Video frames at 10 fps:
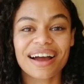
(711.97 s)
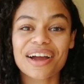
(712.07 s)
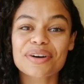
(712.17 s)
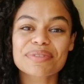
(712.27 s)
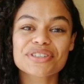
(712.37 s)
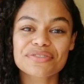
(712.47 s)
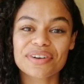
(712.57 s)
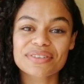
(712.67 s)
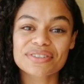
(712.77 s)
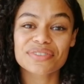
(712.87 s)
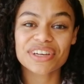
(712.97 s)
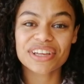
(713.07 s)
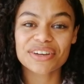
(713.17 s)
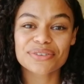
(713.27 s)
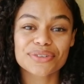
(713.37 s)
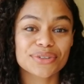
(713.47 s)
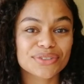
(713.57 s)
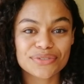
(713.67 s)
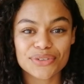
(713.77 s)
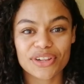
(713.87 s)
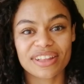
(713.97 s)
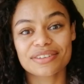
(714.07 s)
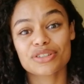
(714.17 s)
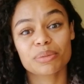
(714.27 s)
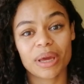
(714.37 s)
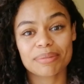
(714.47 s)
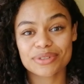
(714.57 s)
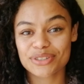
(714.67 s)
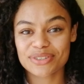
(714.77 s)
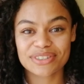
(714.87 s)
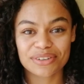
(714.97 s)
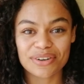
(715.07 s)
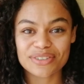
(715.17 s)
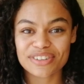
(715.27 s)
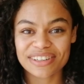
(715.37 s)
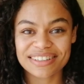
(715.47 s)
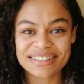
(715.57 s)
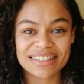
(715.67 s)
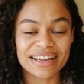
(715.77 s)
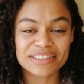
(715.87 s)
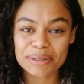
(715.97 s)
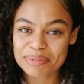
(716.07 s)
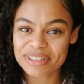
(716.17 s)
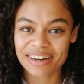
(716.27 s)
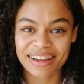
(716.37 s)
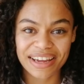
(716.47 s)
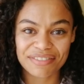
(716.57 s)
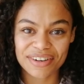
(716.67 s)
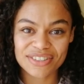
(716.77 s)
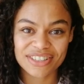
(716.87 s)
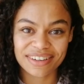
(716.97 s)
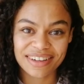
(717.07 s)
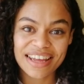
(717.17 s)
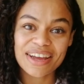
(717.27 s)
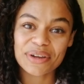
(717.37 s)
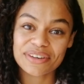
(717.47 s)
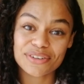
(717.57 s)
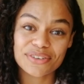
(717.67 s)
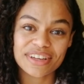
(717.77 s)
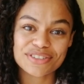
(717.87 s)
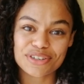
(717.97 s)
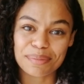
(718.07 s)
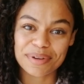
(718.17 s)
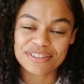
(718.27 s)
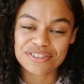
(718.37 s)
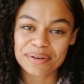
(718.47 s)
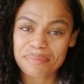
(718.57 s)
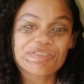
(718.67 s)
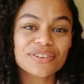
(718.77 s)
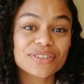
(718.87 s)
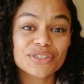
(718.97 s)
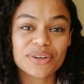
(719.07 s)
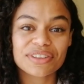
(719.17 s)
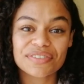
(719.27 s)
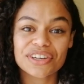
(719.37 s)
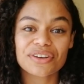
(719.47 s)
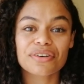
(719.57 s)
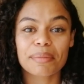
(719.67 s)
I hope that you found this video useful and that you'll be able to use the grocery list and tips that I gave out here in your next shopping trip. If you enjoyed the video,